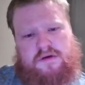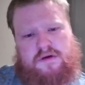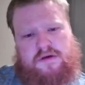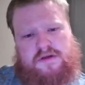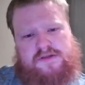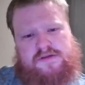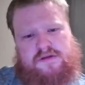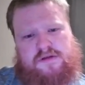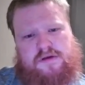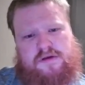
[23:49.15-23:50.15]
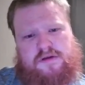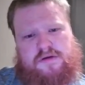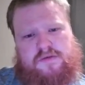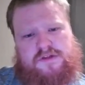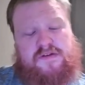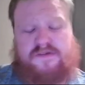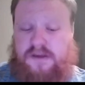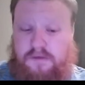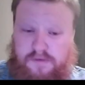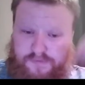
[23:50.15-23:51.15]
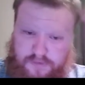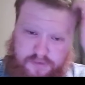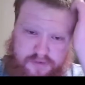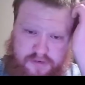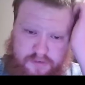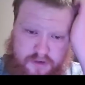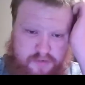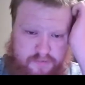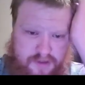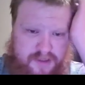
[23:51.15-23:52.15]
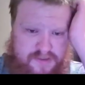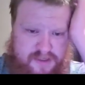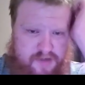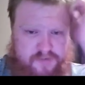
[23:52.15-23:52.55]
against the London, which I've seen before, many times.